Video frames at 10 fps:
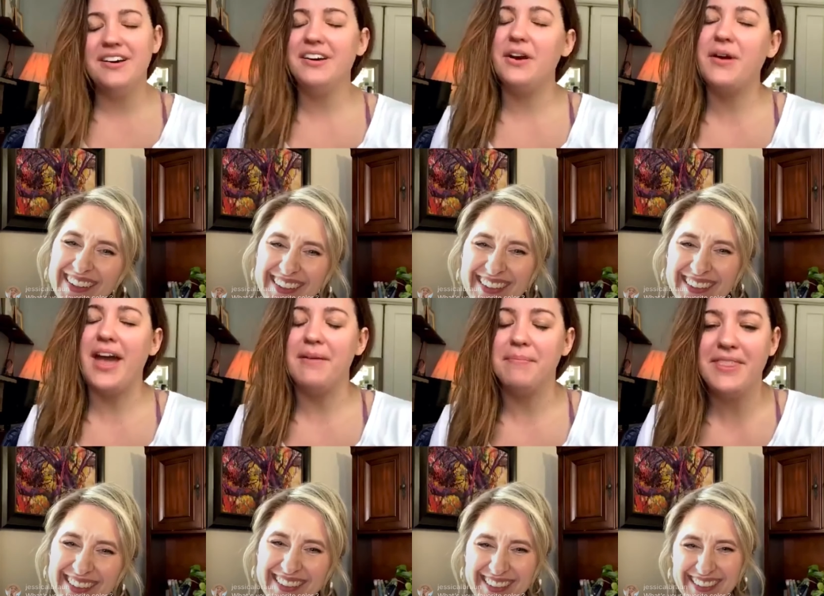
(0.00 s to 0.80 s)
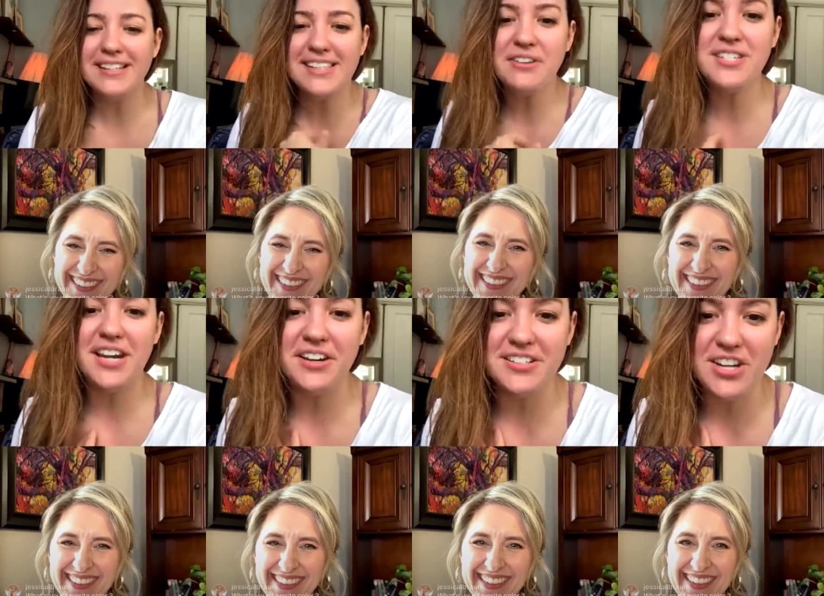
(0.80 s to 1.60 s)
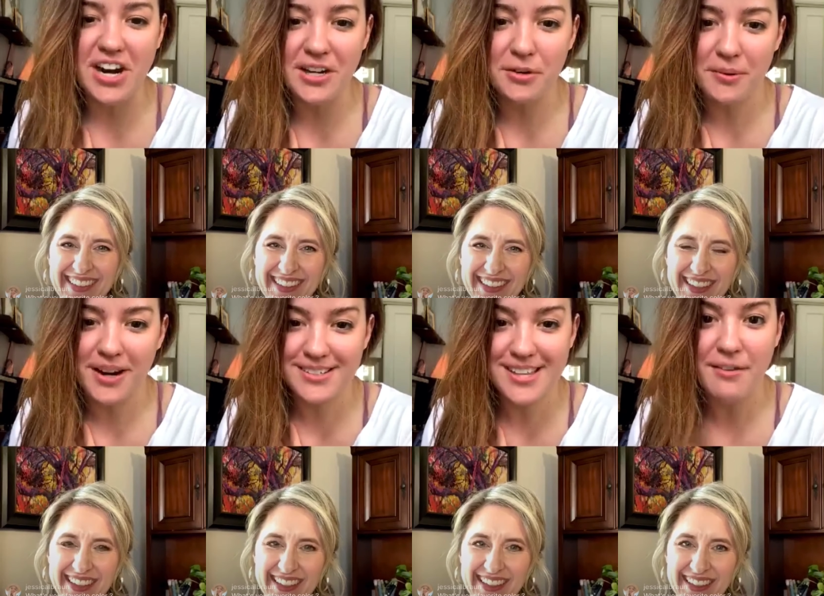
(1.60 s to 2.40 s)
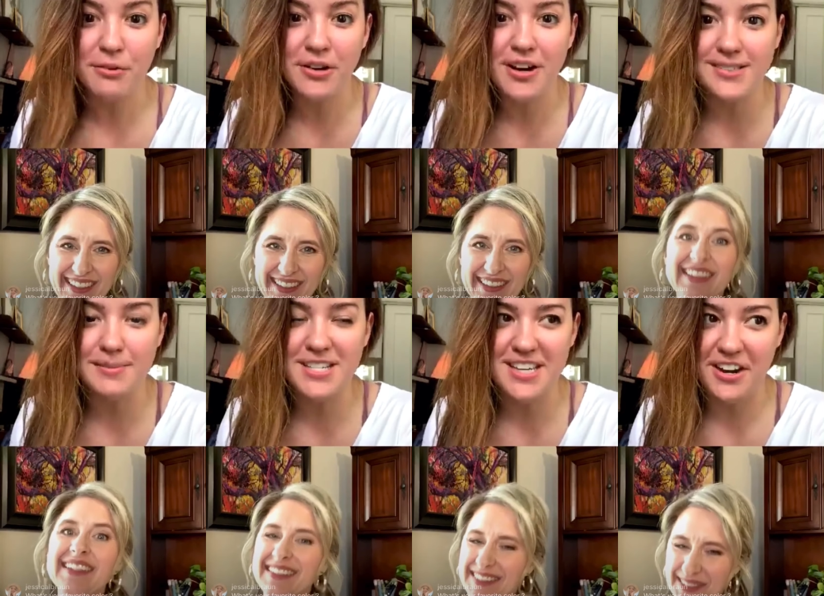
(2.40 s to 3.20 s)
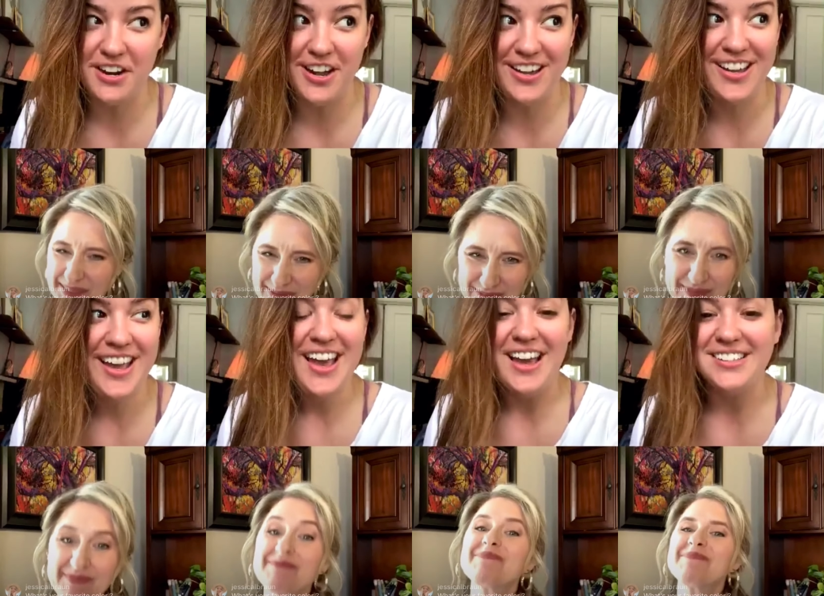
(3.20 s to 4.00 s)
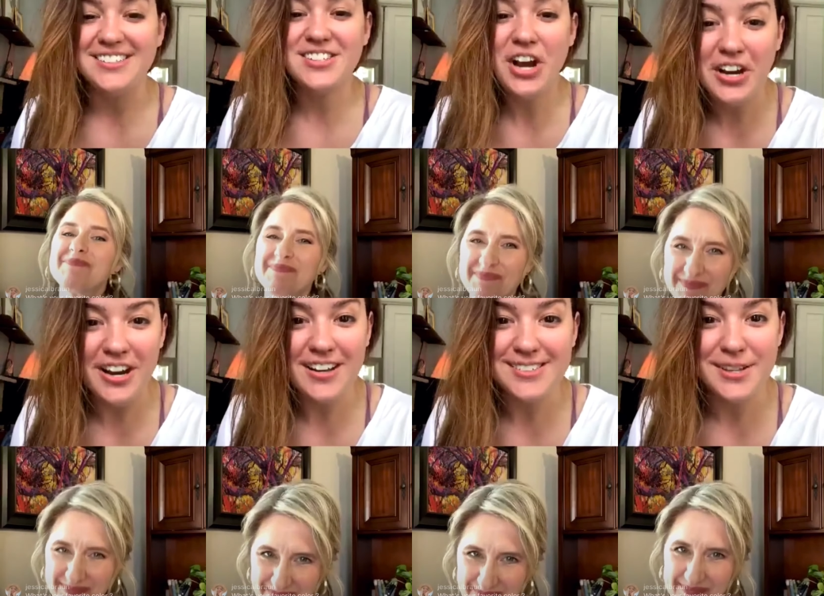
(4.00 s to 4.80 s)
Speaker 1: okay, but that's how Tara Tara works. Everyone calls me Tara, and it's Tara, so I'm